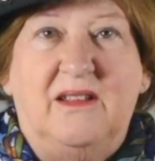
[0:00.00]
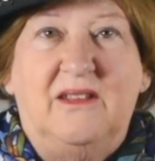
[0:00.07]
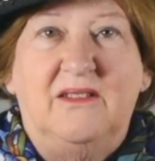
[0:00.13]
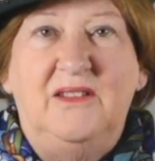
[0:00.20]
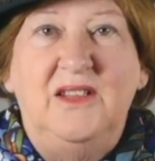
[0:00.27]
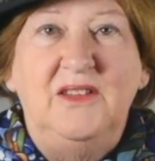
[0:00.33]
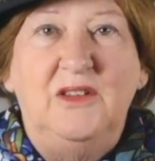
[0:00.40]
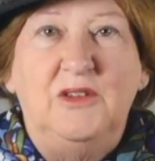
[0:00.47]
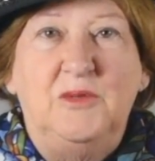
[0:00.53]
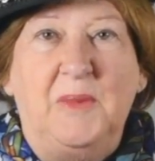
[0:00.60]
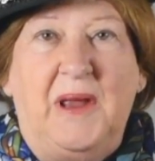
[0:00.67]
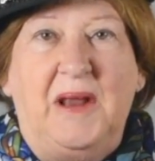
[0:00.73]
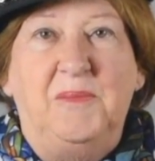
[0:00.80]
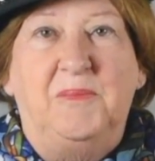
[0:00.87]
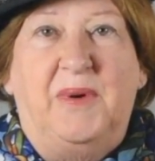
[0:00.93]
This is
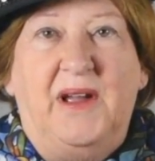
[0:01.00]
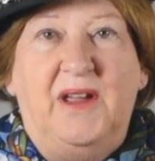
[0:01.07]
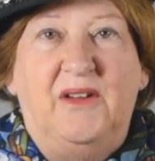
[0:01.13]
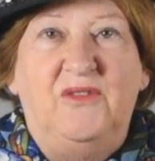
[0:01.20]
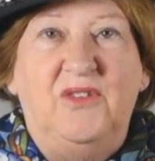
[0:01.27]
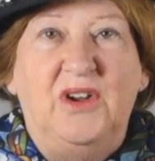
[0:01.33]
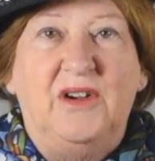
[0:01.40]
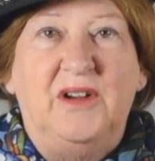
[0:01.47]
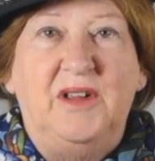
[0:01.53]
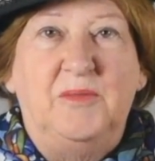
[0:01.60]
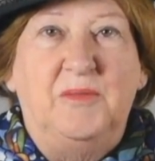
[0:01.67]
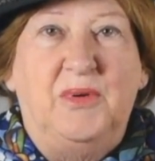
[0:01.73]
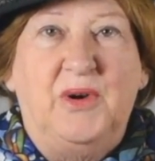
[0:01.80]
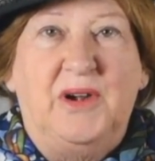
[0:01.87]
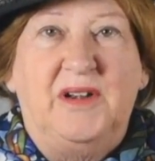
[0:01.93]
made by a very
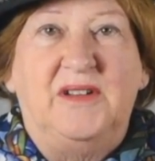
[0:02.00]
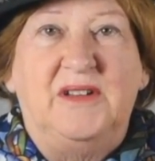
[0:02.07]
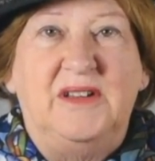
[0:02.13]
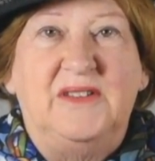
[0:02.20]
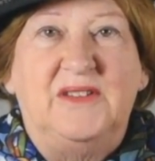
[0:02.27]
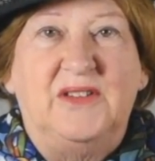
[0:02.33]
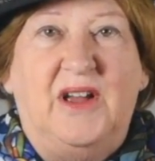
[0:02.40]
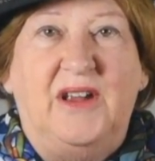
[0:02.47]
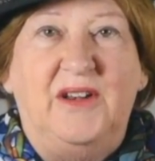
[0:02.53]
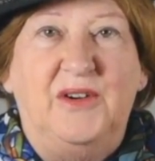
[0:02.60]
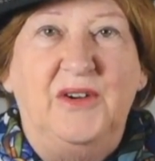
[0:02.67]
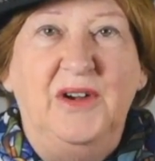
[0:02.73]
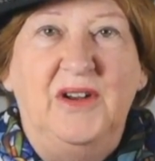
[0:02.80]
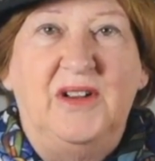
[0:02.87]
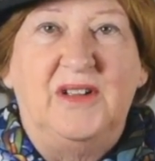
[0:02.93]
important
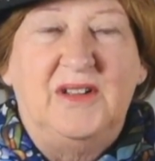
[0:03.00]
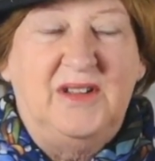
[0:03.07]
designer